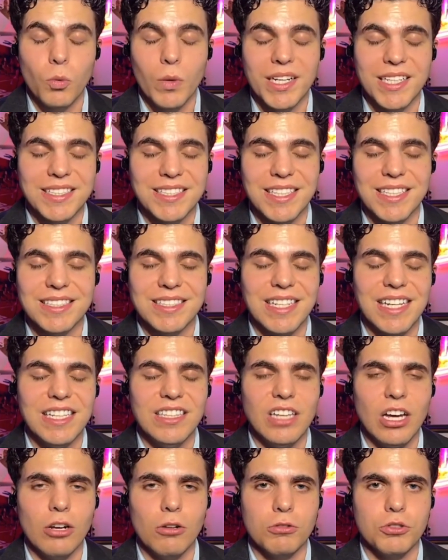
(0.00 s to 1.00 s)

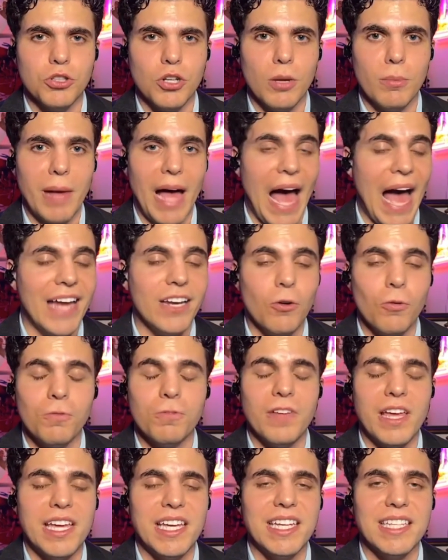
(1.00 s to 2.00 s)
2016 Donald Trump, I
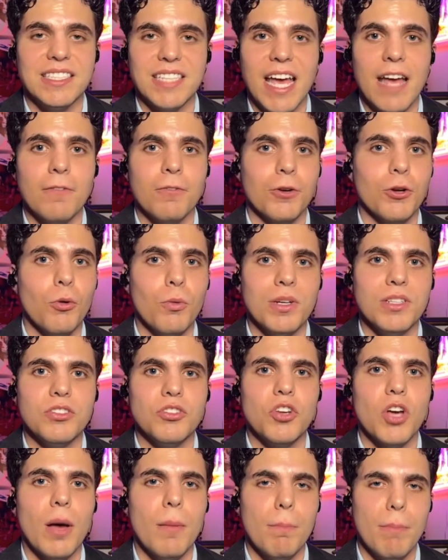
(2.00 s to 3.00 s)
don't think is ever going
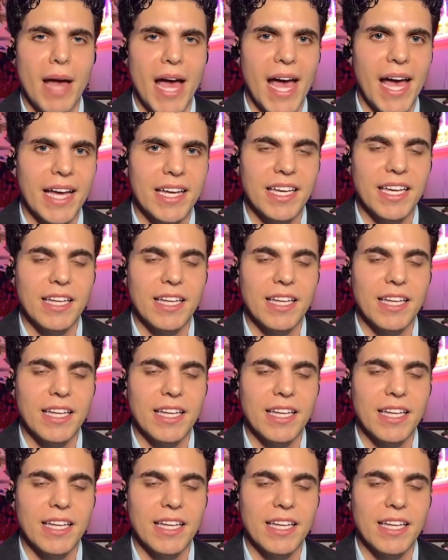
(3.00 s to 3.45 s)
to come back